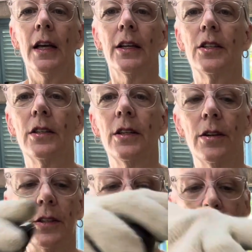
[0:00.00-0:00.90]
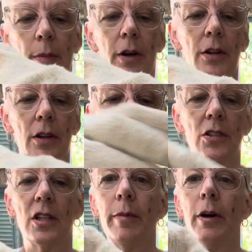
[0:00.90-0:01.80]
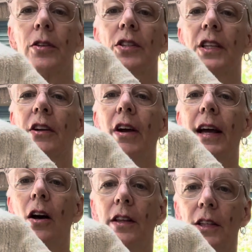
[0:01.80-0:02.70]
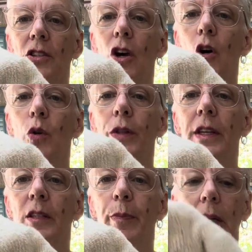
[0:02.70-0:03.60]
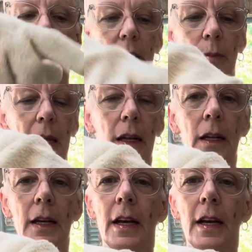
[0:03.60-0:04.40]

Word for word: you, you, stub out, you stub out your cigarette on this cone that's built in the middle,